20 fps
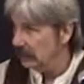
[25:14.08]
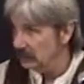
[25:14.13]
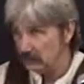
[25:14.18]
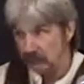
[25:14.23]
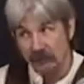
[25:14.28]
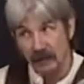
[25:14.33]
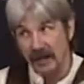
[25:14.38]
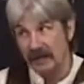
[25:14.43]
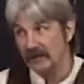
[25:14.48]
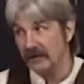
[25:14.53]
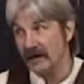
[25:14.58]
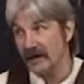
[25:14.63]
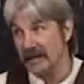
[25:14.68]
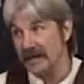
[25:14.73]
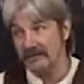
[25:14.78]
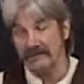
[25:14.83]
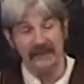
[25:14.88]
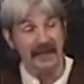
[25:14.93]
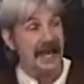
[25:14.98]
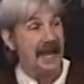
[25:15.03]
I'd rather
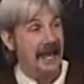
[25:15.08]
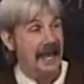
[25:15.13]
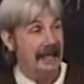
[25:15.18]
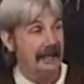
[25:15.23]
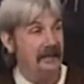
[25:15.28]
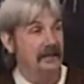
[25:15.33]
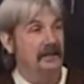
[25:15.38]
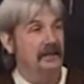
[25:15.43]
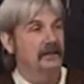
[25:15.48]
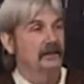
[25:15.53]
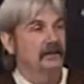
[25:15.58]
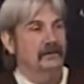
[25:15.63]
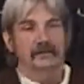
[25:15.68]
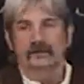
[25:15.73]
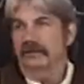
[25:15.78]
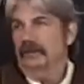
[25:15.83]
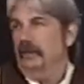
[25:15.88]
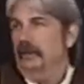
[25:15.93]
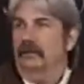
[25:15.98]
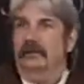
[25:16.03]
have that
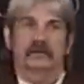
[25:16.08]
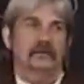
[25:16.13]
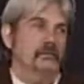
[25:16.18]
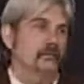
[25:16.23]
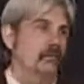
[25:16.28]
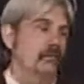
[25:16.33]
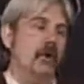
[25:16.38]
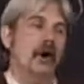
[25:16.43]
than to